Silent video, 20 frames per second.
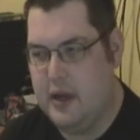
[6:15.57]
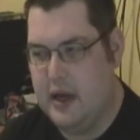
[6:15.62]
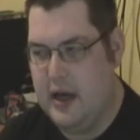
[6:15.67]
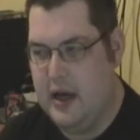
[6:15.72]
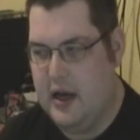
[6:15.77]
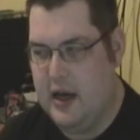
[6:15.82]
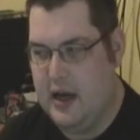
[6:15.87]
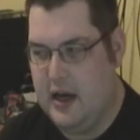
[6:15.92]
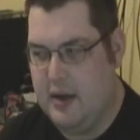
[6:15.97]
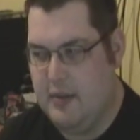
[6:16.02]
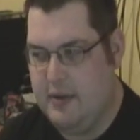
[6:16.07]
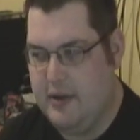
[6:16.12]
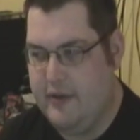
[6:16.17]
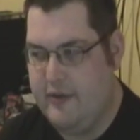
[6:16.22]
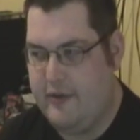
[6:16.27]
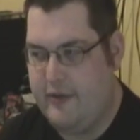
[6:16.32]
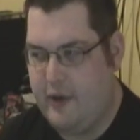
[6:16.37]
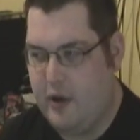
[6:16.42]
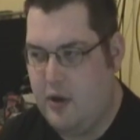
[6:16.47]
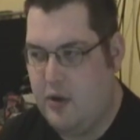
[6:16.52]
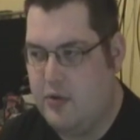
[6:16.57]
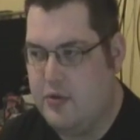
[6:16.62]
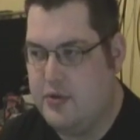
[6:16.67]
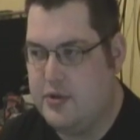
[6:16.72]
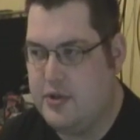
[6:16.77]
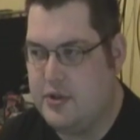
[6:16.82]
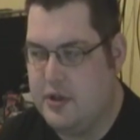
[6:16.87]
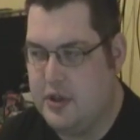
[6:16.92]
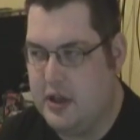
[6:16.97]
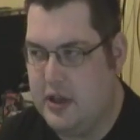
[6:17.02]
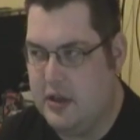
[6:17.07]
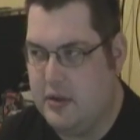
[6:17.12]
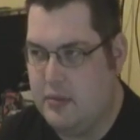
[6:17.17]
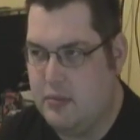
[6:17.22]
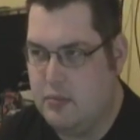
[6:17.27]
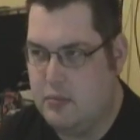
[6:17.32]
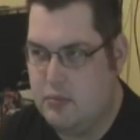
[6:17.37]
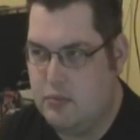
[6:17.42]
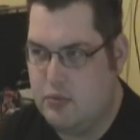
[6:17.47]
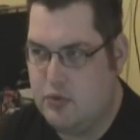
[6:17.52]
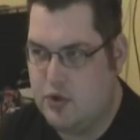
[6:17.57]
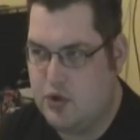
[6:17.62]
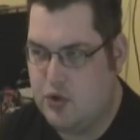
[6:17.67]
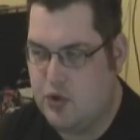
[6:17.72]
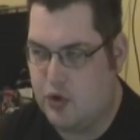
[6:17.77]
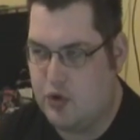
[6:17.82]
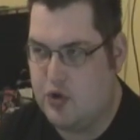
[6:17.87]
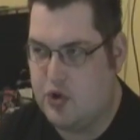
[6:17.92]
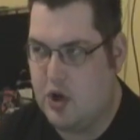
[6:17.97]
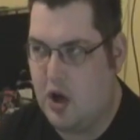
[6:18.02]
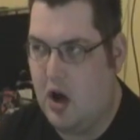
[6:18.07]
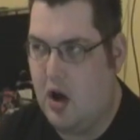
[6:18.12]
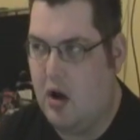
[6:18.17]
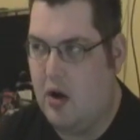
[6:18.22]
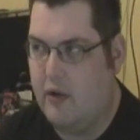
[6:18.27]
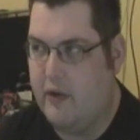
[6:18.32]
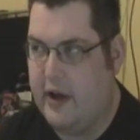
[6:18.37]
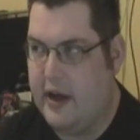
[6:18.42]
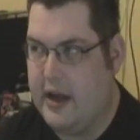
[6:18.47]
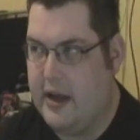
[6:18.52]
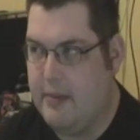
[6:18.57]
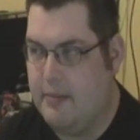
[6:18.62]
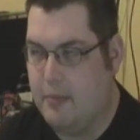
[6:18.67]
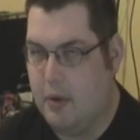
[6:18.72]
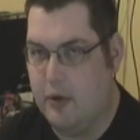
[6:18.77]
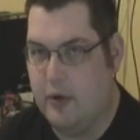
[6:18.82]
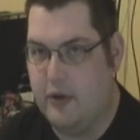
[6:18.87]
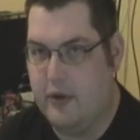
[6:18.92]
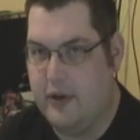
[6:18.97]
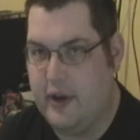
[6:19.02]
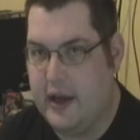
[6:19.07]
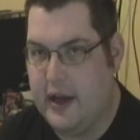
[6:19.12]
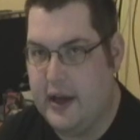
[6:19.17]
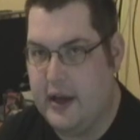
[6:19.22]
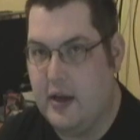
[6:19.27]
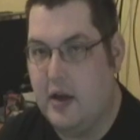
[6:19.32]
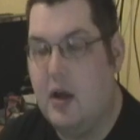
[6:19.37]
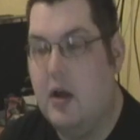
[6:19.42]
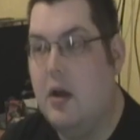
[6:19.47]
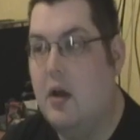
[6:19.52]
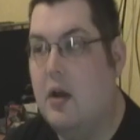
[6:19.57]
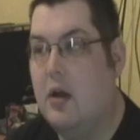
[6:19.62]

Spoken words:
It follows the structure of a modern-day